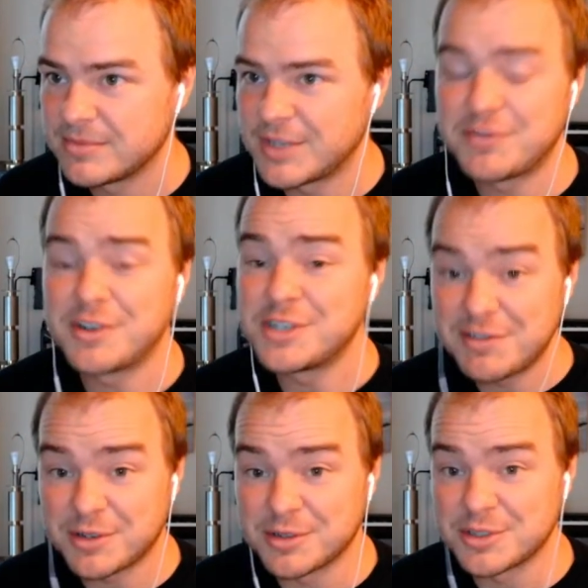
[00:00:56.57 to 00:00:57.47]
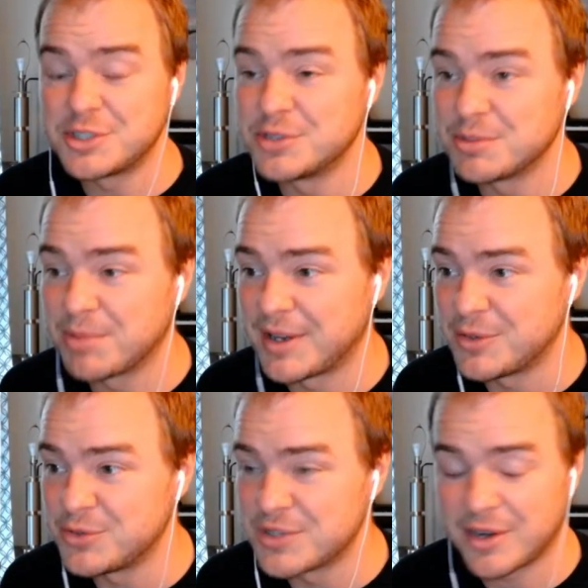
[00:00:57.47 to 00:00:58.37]
it's very difficult to choose a player
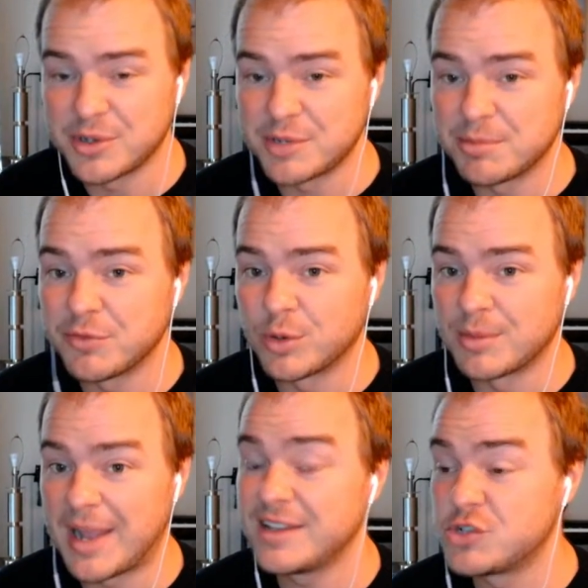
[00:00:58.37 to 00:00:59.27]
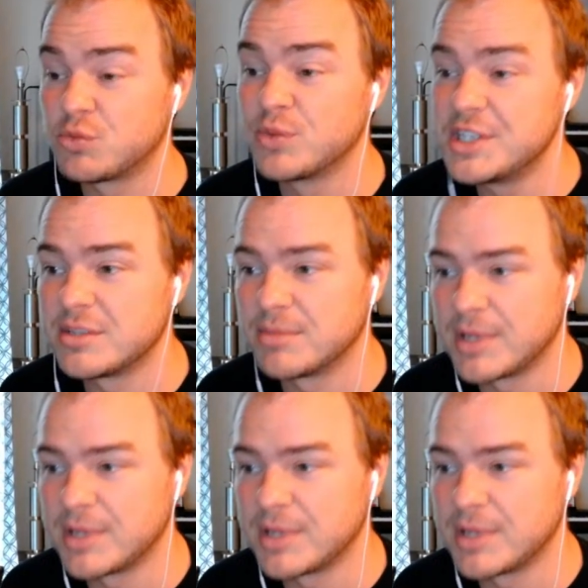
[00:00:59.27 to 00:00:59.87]
who's not going to perform at least reasonably